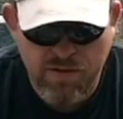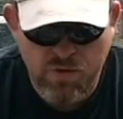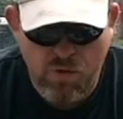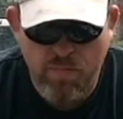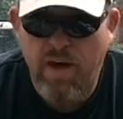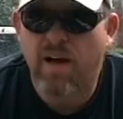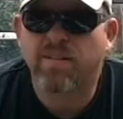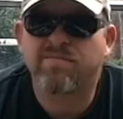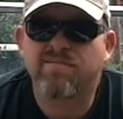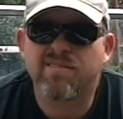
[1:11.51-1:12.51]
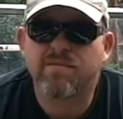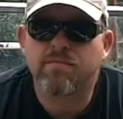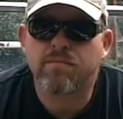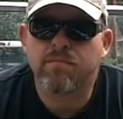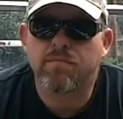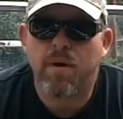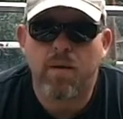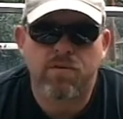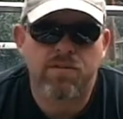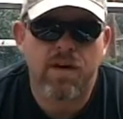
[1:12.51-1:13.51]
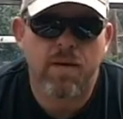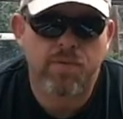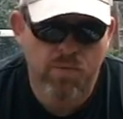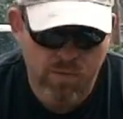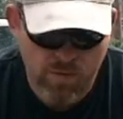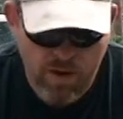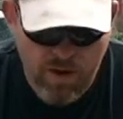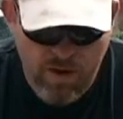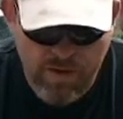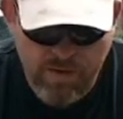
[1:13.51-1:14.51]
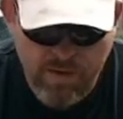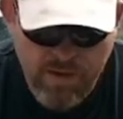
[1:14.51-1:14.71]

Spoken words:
store-bought bobber stops on.